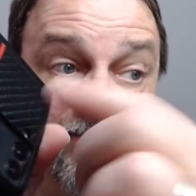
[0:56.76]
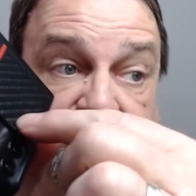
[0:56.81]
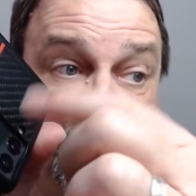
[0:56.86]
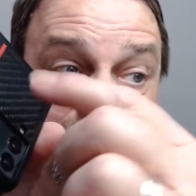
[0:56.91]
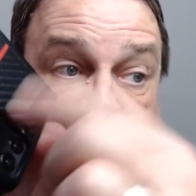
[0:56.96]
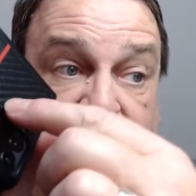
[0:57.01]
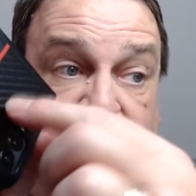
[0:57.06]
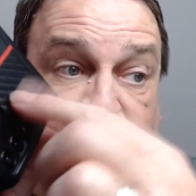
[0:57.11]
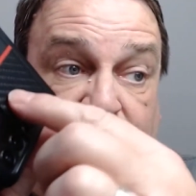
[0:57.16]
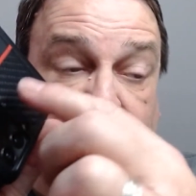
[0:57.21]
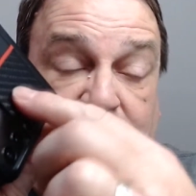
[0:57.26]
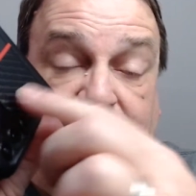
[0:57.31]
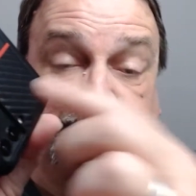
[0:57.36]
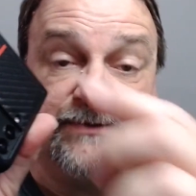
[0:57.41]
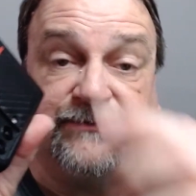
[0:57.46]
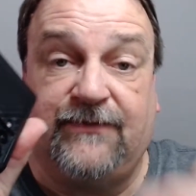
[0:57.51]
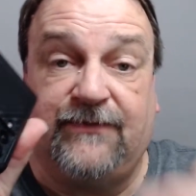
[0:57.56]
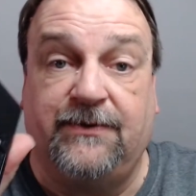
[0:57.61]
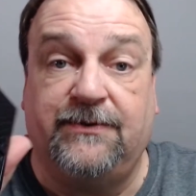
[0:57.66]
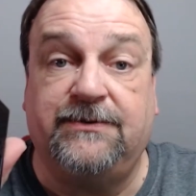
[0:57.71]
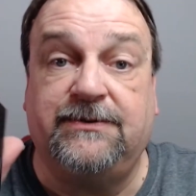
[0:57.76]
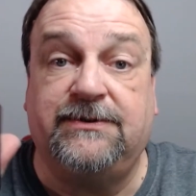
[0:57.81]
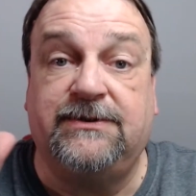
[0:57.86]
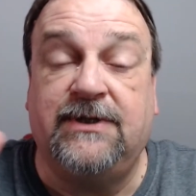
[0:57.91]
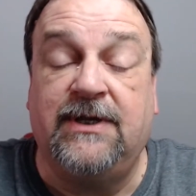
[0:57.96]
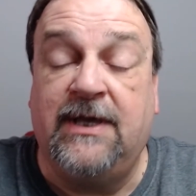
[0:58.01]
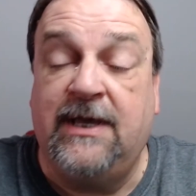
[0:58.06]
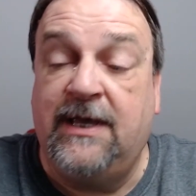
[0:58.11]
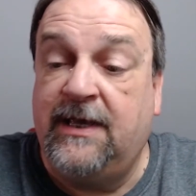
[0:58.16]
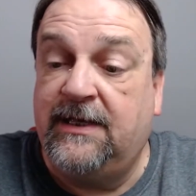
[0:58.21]
for these phones
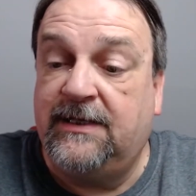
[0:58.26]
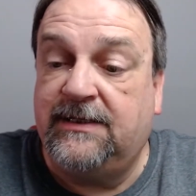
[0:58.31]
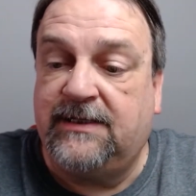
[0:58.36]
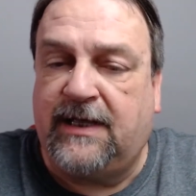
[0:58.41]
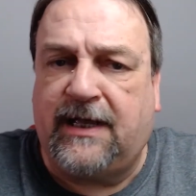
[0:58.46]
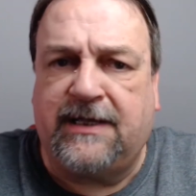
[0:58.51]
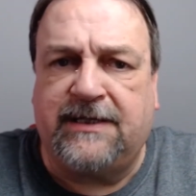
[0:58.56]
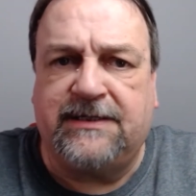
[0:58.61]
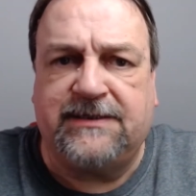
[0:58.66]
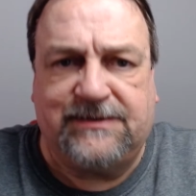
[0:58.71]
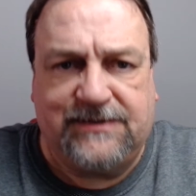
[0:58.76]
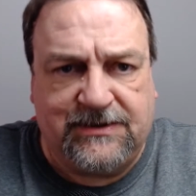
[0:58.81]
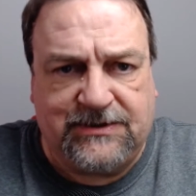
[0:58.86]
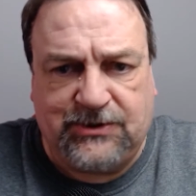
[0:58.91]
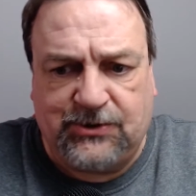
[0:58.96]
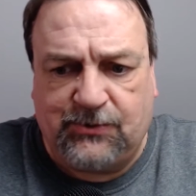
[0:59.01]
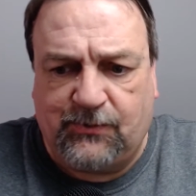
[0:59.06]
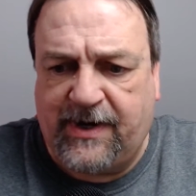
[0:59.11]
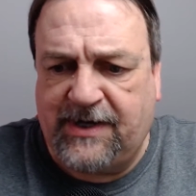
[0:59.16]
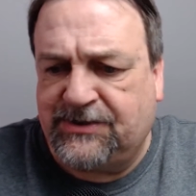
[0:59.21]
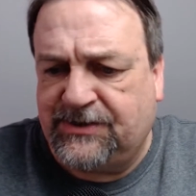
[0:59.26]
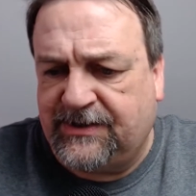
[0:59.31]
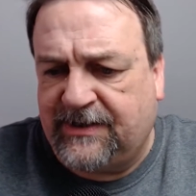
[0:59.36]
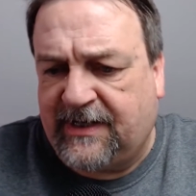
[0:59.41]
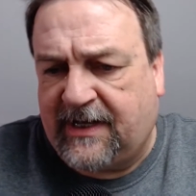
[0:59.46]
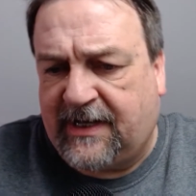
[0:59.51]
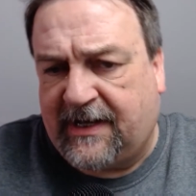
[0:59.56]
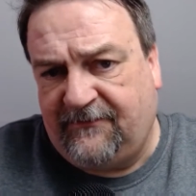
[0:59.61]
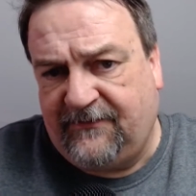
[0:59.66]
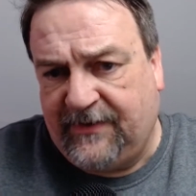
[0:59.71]
situation,
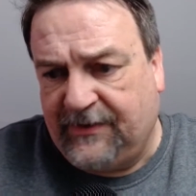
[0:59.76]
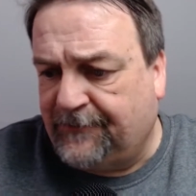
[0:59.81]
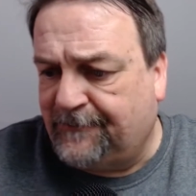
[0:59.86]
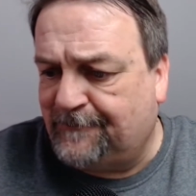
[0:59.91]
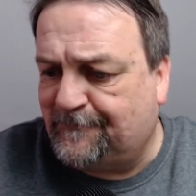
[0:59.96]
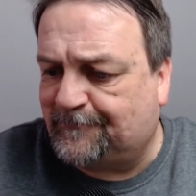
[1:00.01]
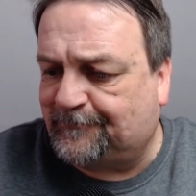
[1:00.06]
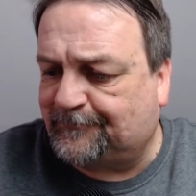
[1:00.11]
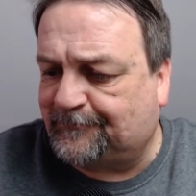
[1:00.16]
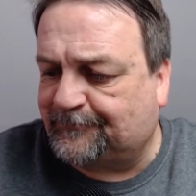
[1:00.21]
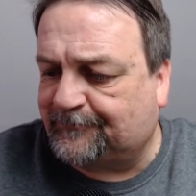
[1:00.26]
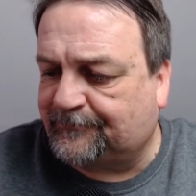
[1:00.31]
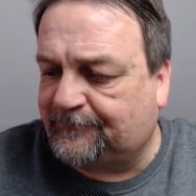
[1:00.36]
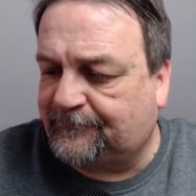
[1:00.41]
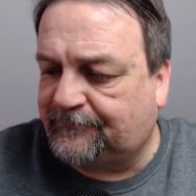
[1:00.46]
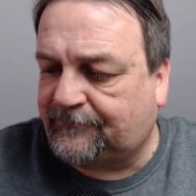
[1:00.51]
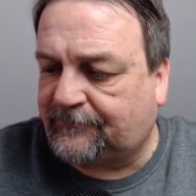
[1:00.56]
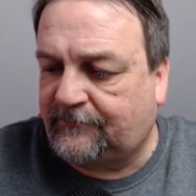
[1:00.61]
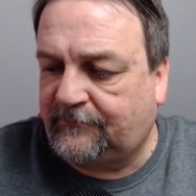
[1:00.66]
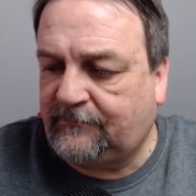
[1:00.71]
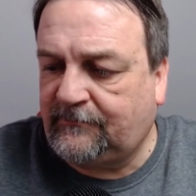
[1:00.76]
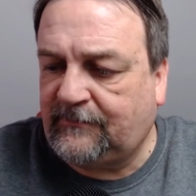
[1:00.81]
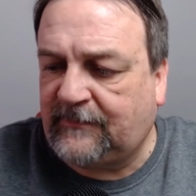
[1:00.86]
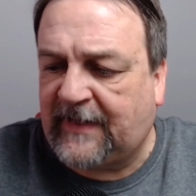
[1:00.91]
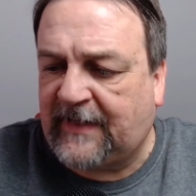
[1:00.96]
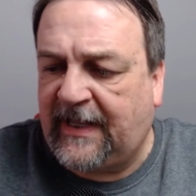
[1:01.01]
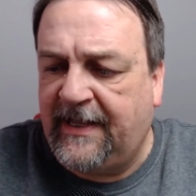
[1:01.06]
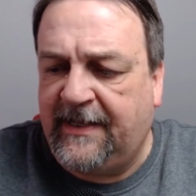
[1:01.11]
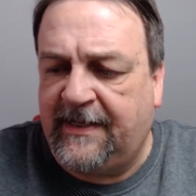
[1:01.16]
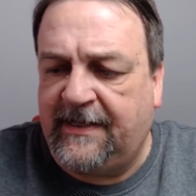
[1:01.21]
I feel.
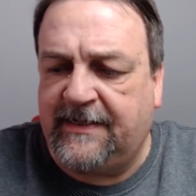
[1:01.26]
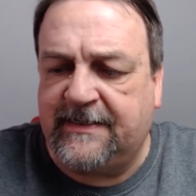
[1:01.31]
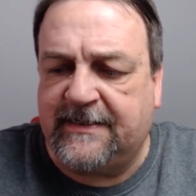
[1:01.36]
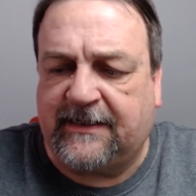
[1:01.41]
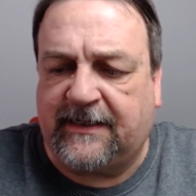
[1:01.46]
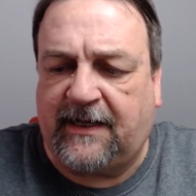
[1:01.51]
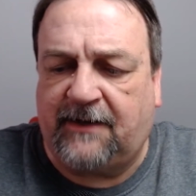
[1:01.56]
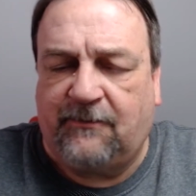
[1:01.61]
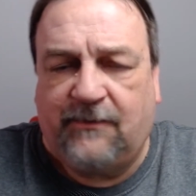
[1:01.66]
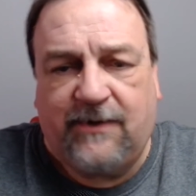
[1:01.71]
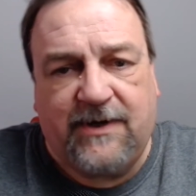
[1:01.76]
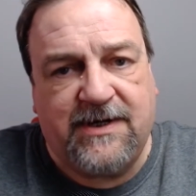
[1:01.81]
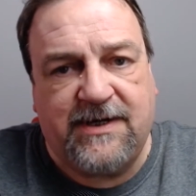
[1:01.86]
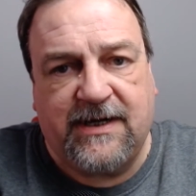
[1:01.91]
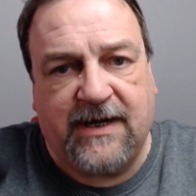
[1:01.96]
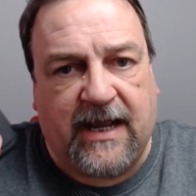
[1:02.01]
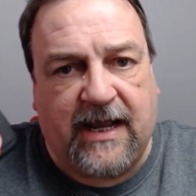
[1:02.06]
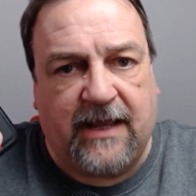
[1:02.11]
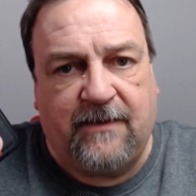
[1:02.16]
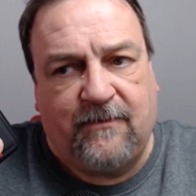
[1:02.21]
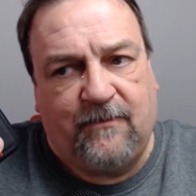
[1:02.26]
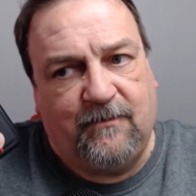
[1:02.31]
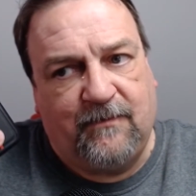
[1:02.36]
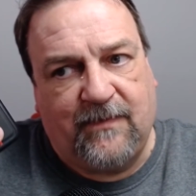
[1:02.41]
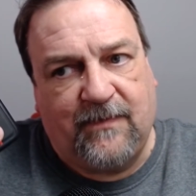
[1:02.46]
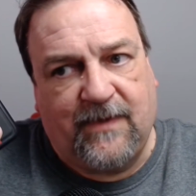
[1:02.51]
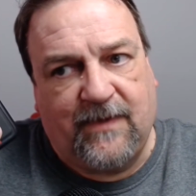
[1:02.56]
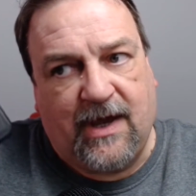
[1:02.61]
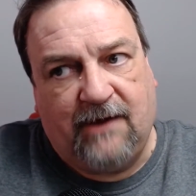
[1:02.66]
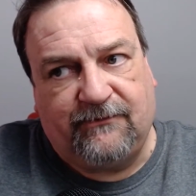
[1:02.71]
And I wanted to
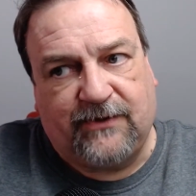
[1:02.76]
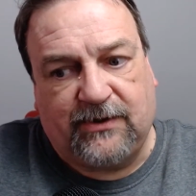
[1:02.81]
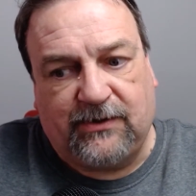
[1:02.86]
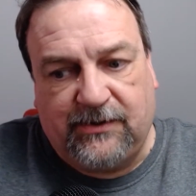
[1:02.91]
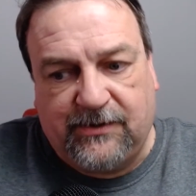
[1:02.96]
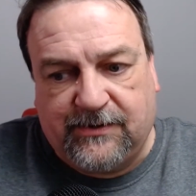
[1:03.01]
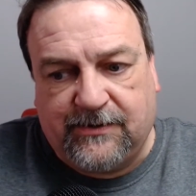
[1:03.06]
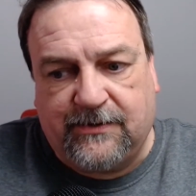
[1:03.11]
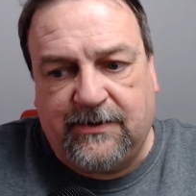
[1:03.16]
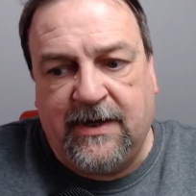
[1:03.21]
cover a little